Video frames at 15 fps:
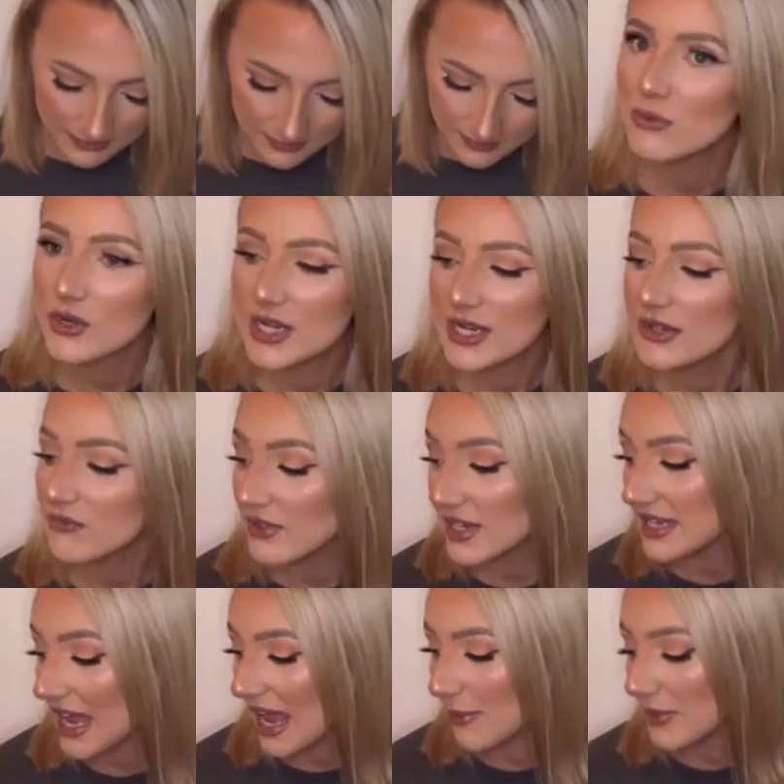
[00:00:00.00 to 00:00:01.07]
Really, really
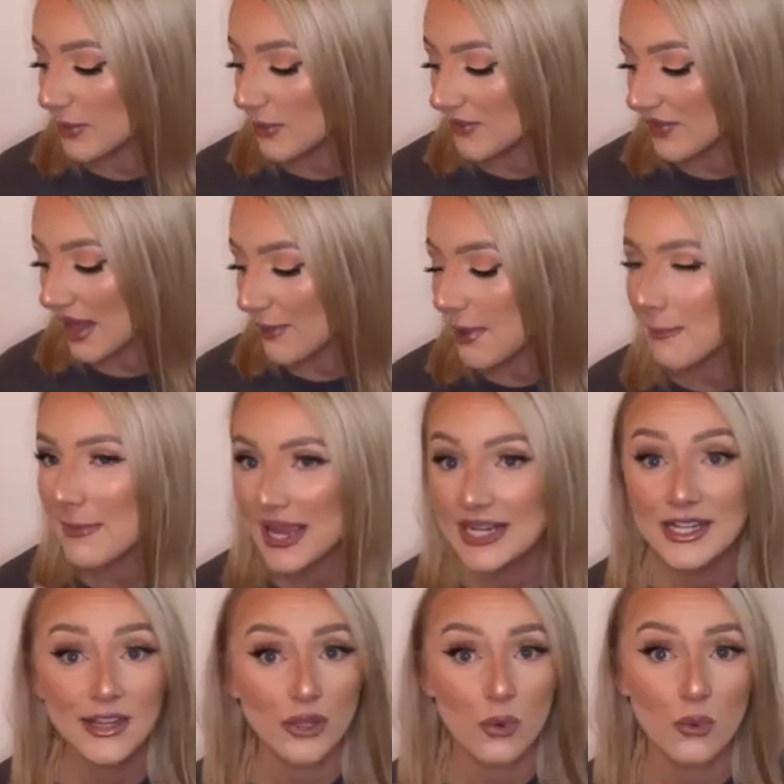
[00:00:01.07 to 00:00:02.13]
happy with them. Mainly
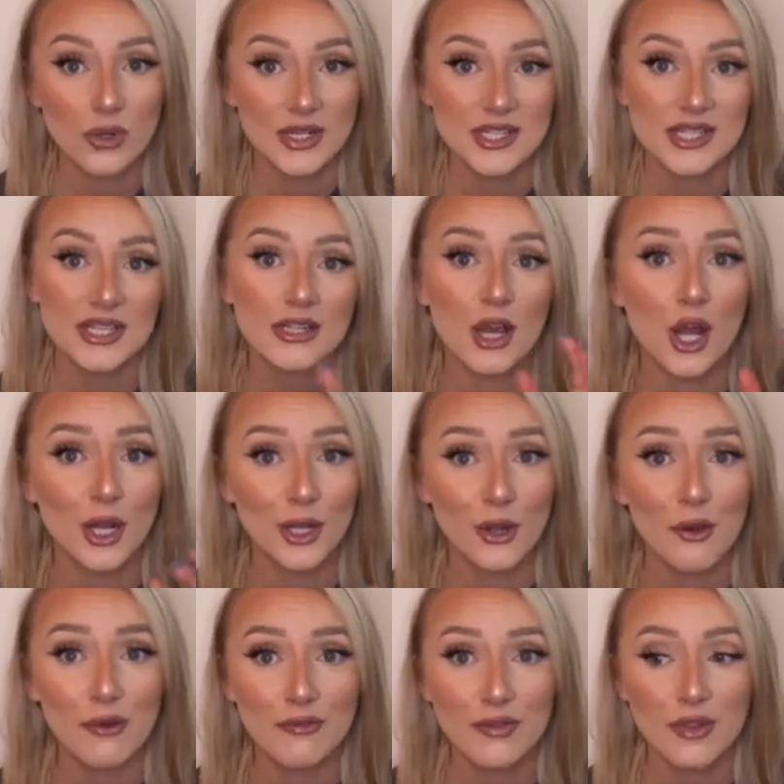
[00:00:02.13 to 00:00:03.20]
the quality, like a lot
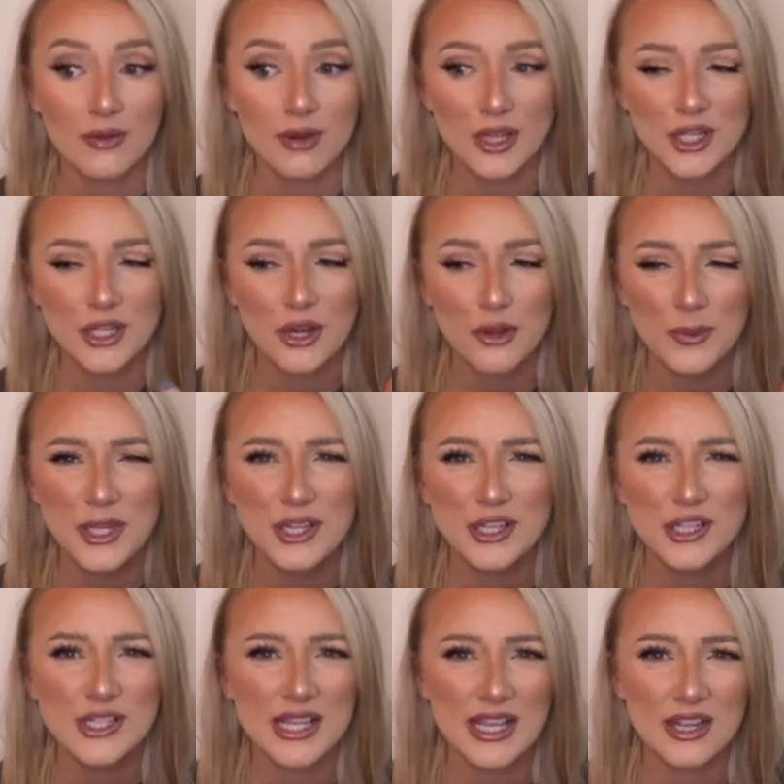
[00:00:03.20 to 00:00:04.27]
of them, like, you know, when you
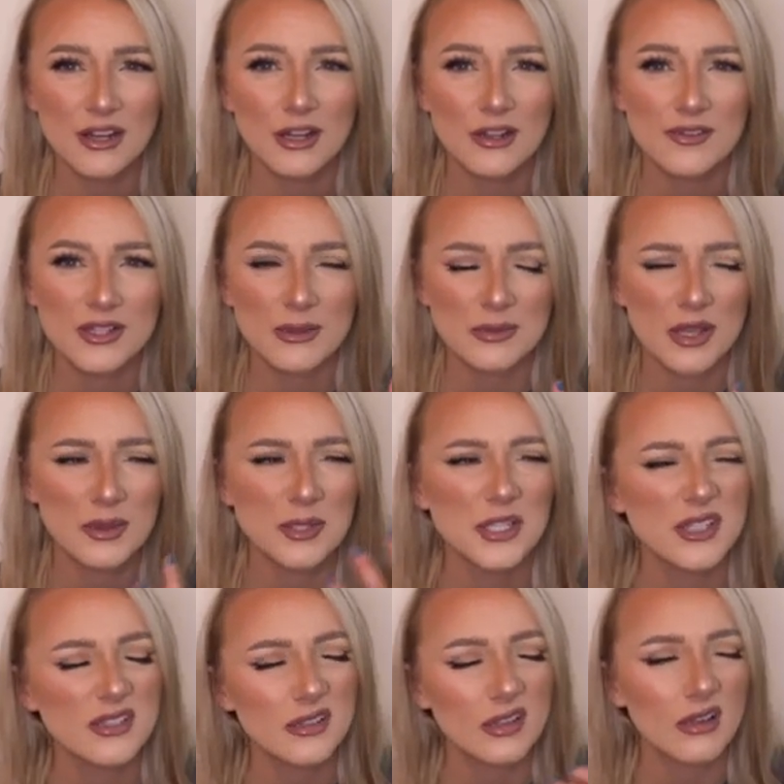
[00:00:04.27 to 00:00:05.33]
just get clothes sometimes, you
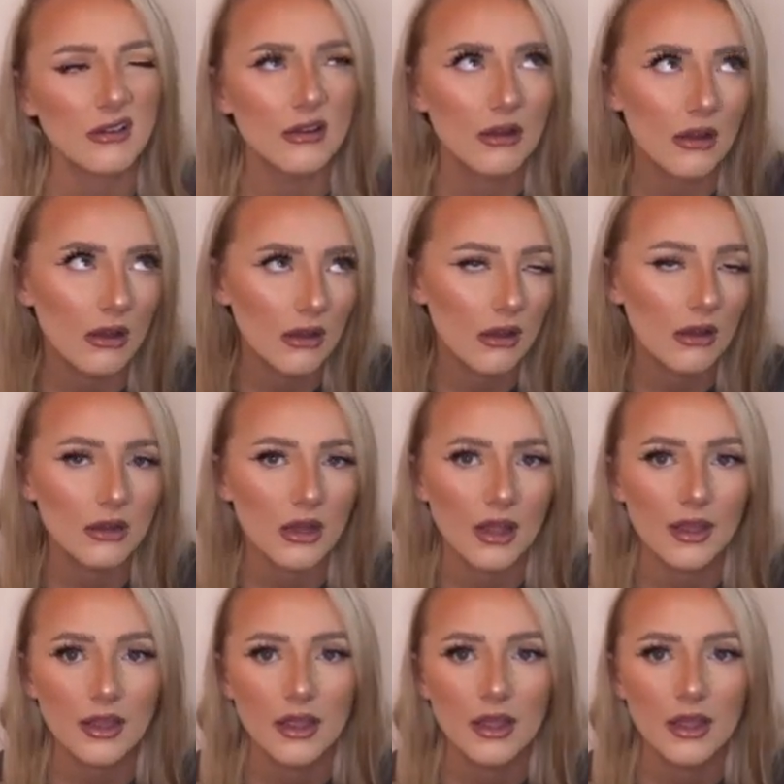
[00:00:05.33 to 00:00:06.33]
just think, oh, like,